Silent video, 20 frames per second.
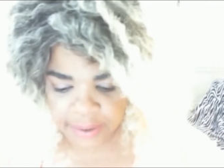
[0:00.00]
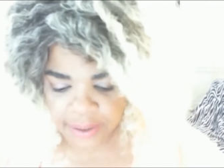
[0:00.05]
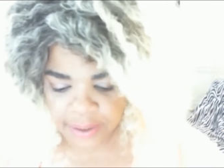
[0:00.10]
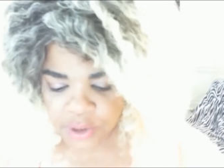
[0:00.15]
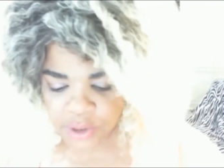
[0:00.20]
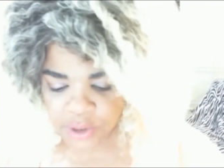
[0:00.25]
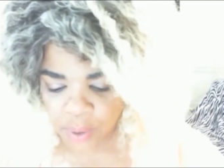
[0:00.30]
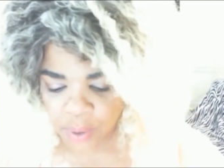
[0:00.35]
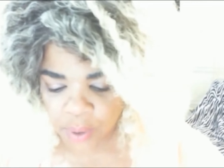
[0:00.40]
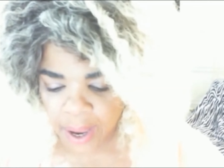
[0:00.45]

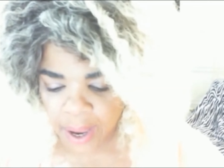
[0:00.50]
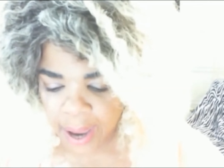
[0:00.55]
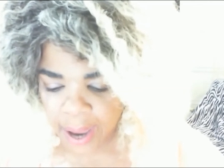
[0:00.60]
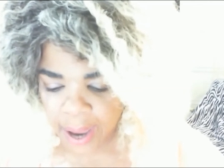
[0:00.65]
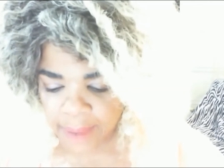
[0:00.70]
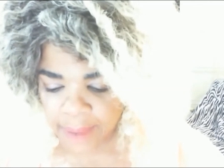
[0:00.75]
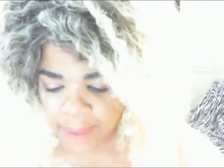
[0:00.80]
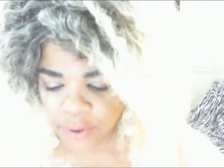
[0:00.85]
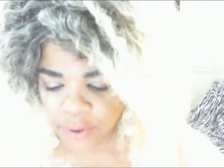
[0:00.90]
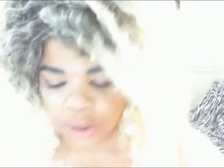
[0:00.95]
So I,
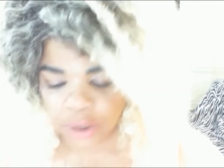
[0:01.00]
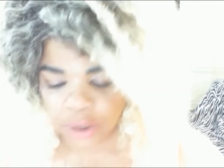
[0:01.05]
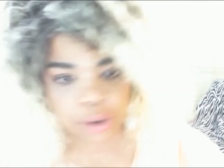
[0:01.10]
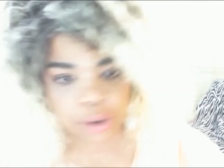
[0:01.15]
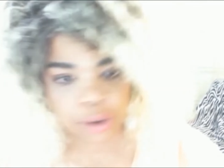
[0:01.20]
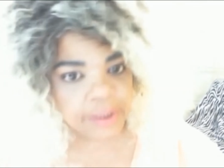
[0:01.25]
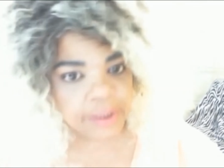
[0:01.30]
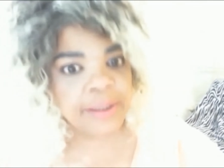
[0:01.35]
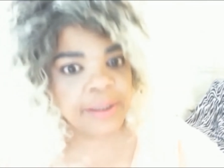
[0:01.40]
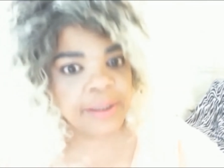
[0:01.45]
am going to
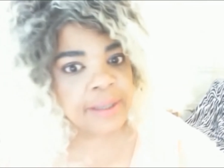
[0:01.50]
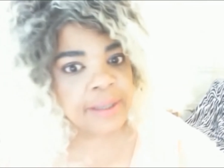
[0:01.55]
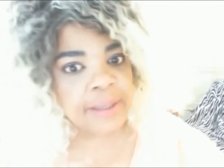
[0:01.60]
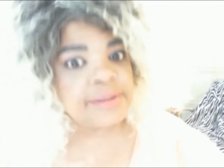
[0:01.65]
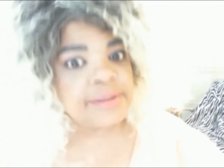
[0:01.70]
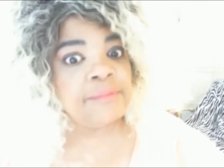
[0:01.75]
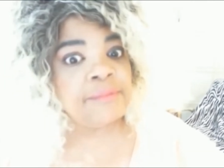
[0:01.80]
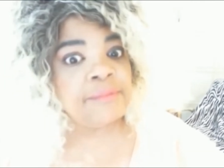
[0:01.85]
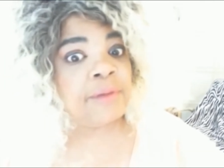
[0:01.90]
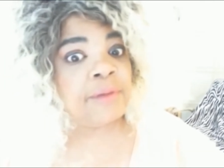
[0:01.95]
look at it as
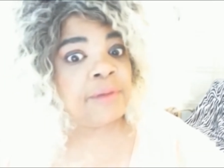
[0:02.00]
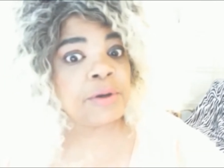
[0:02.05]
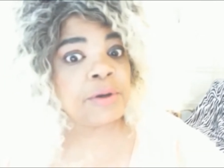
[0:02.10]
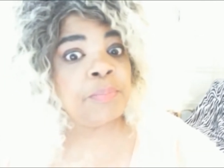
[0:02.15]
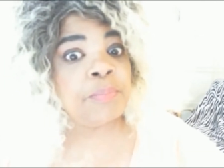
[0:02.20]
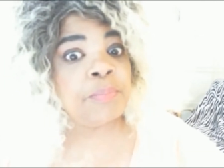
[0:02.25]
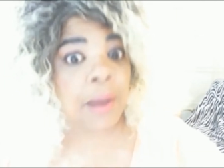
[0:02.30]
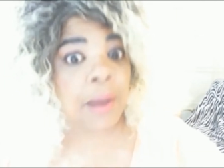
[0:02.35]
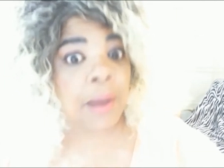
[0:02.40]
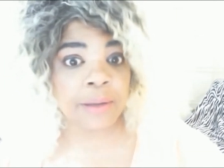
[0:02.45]
a very
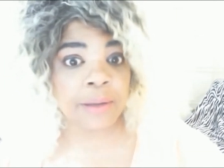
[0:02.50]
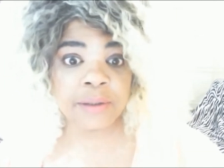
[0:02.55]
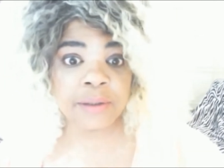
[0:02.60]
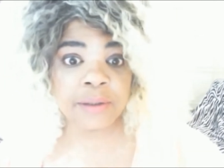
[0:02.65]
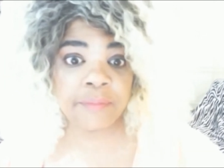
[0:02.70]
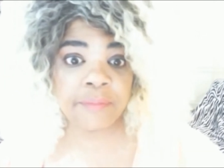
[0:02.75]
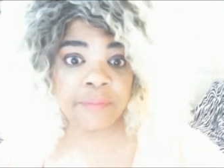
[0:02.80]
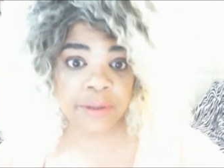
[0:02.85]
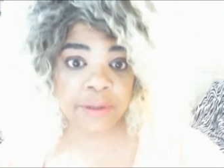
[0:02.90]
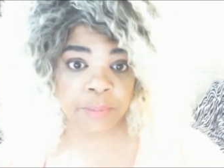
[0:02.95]

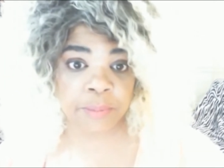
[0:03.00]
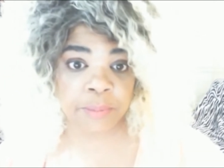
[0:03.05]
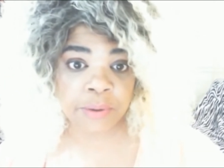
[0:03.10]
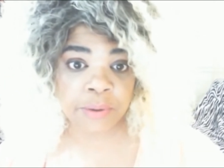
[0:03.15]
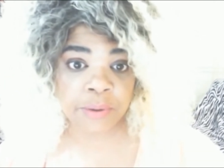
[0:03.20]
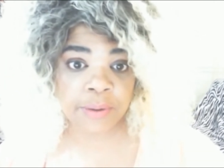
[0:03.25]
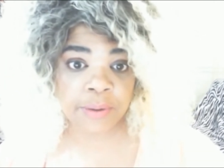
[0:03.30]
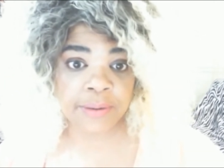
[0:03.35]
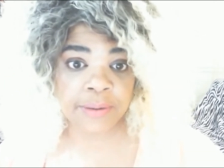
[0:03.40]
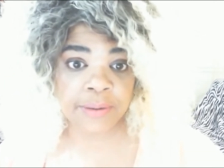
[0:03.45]
positive
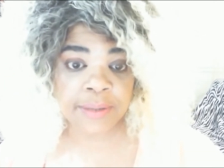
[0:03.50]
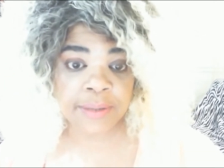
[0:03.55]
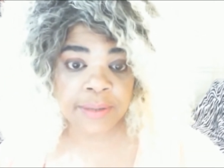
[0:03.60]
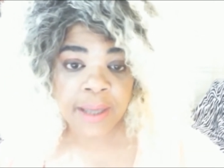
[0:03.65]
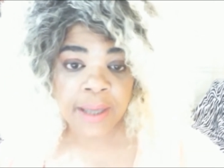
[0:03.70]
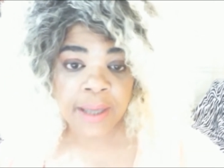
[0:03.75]
experience.